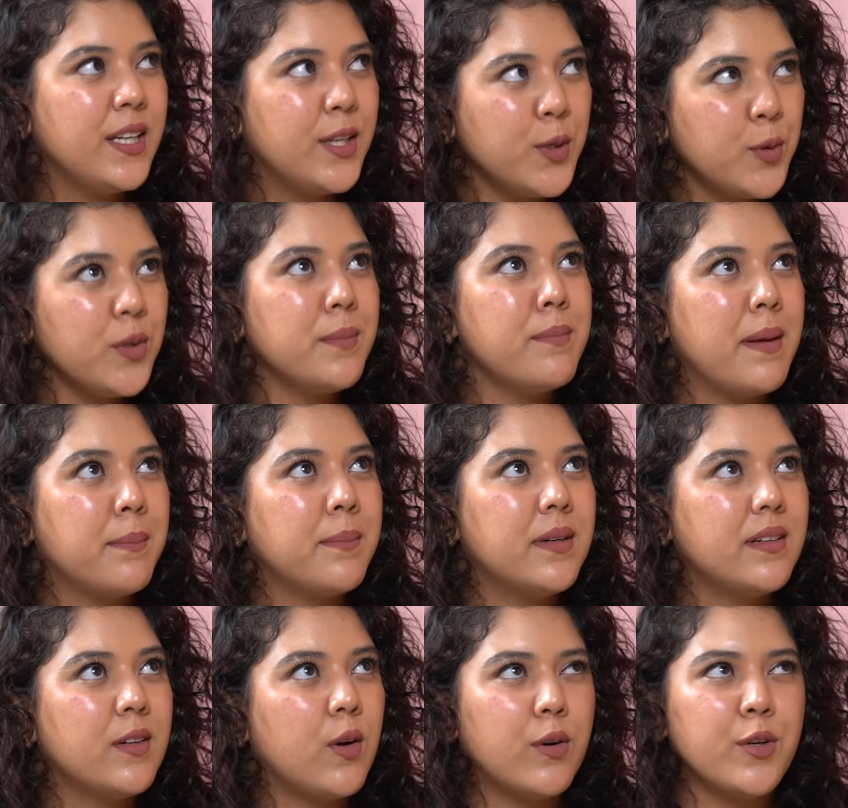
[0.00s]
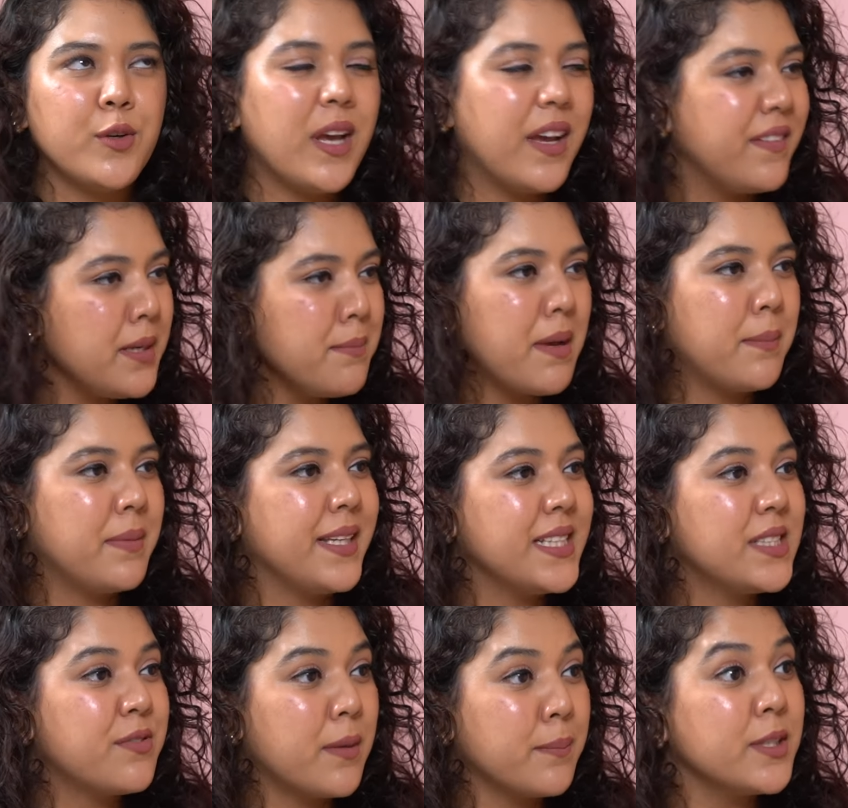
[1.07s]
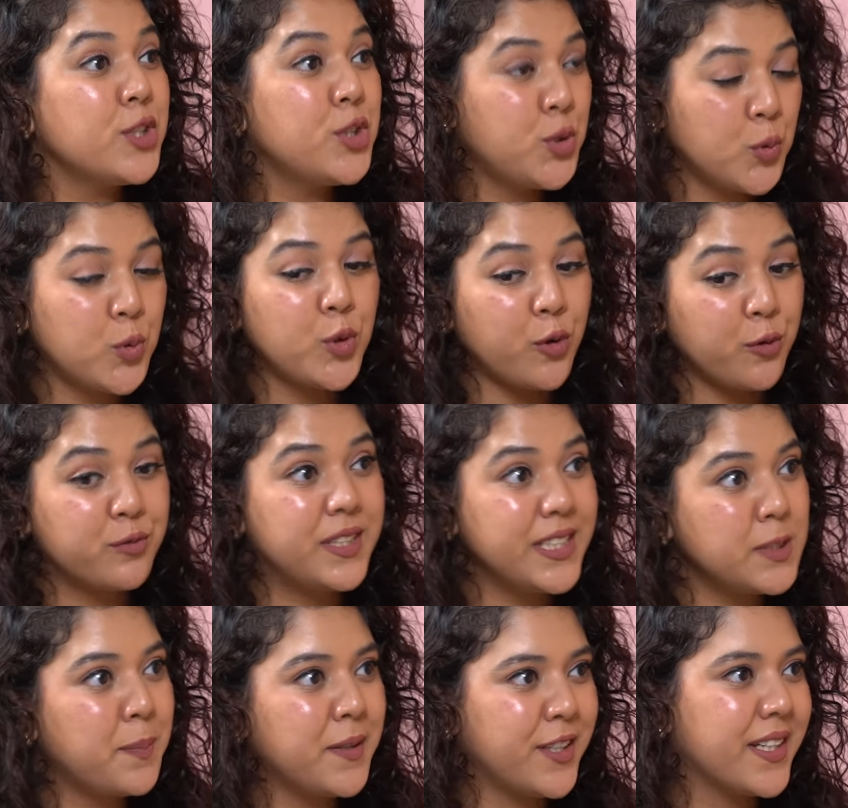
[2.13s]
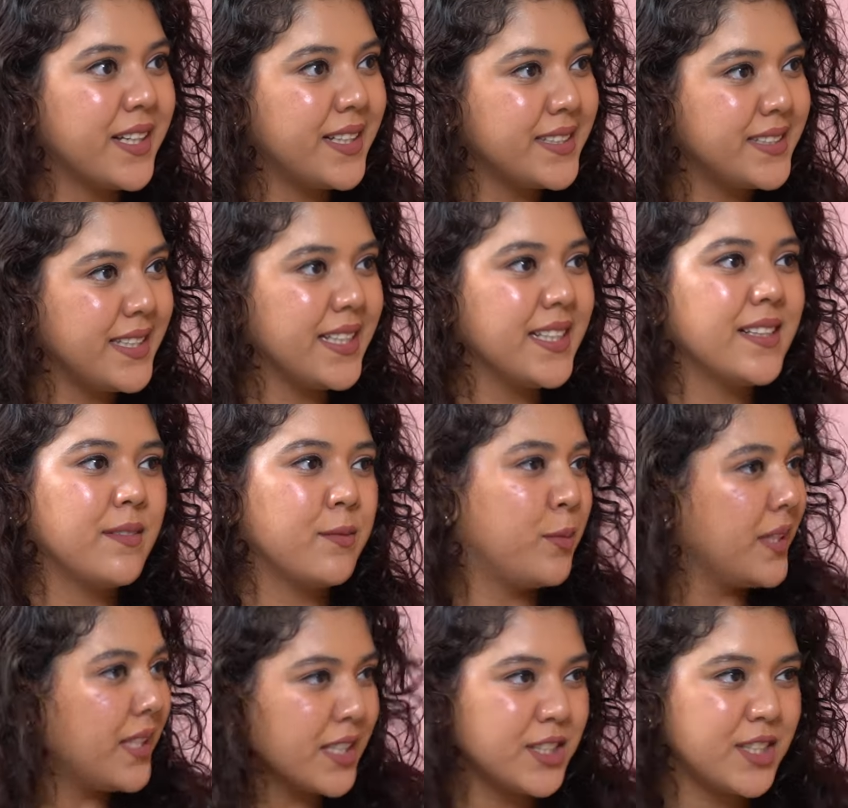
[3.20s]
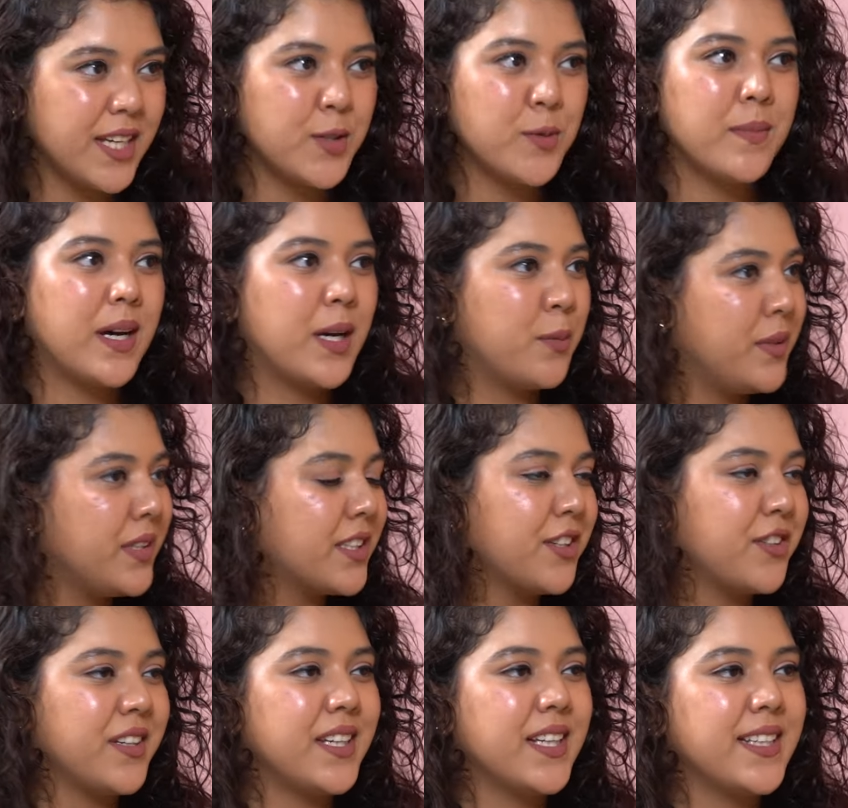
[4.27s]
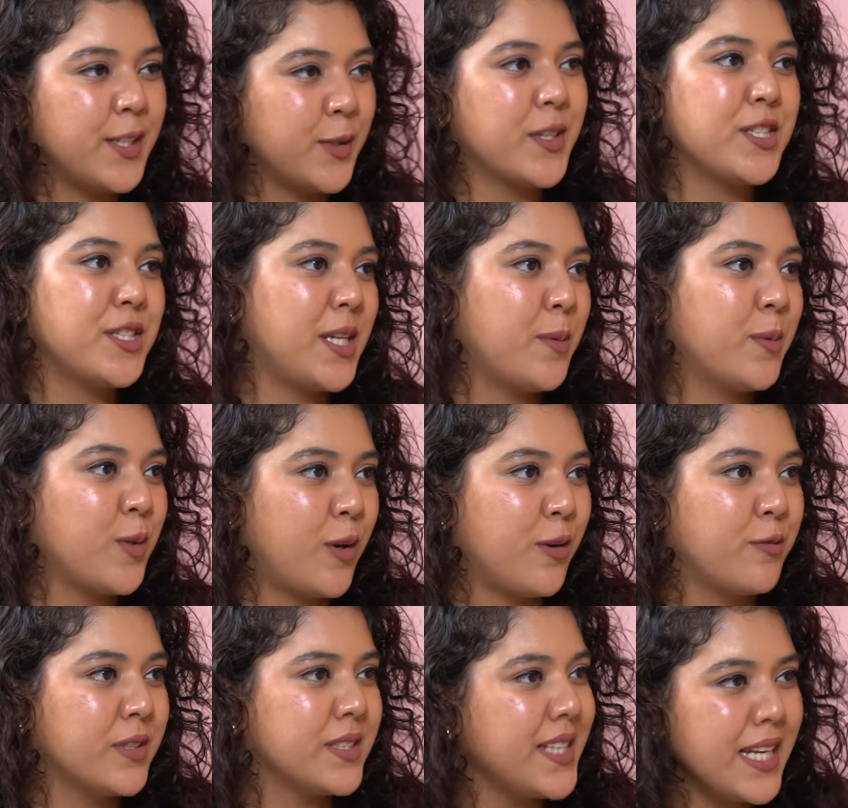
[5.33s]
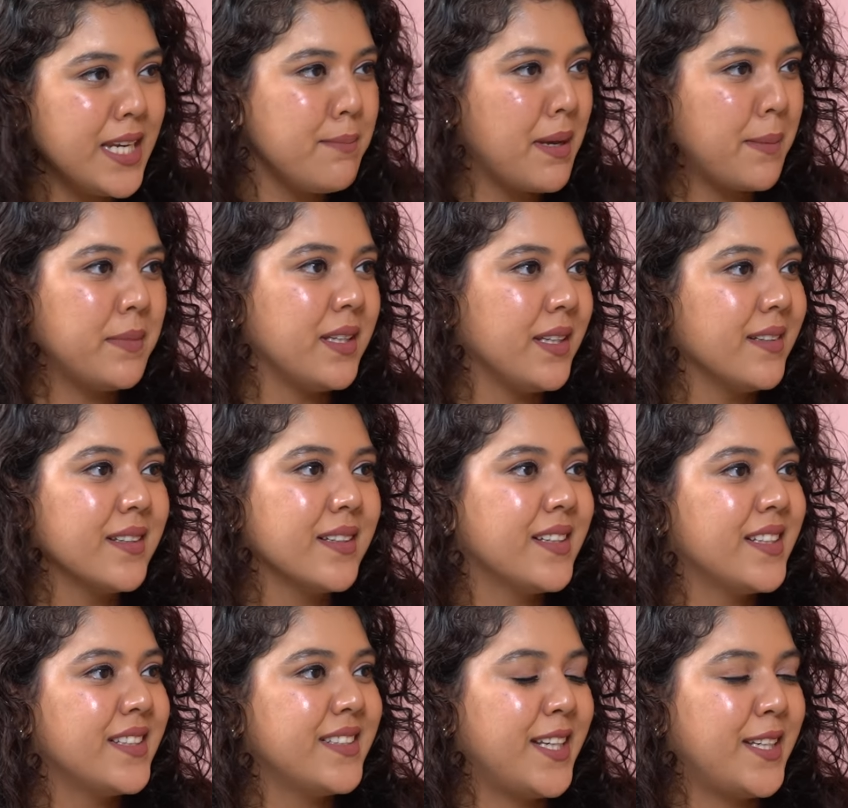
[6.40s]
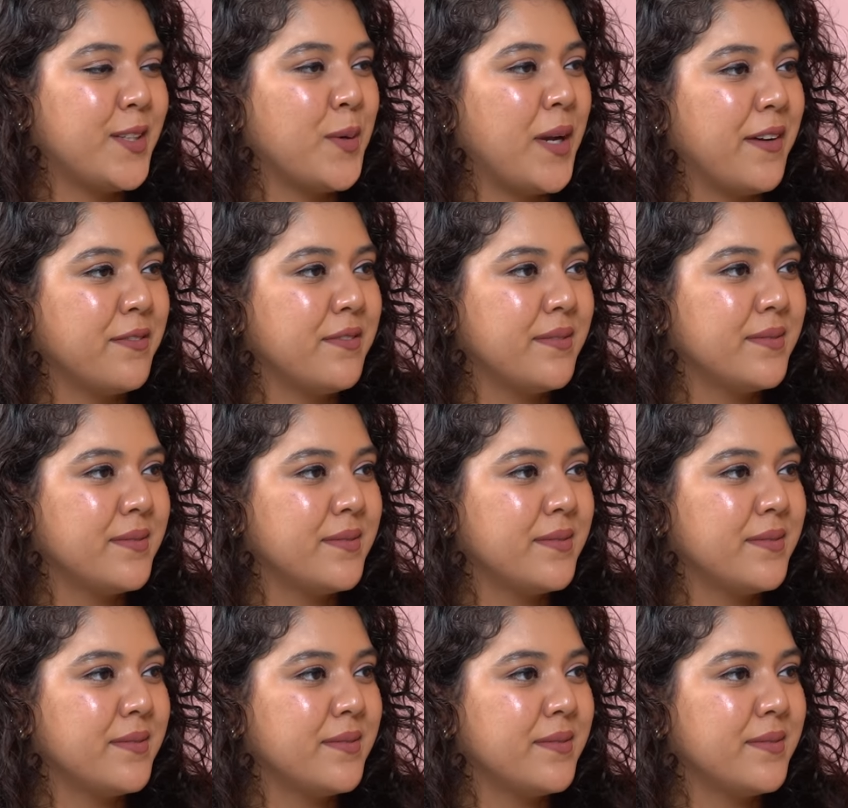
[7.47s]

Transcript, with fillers: Do you remember or do you have any memories from the shoot of this particular scene with Akshay Kumar, with Katrina, that you can share with all of us? Any memory that you have?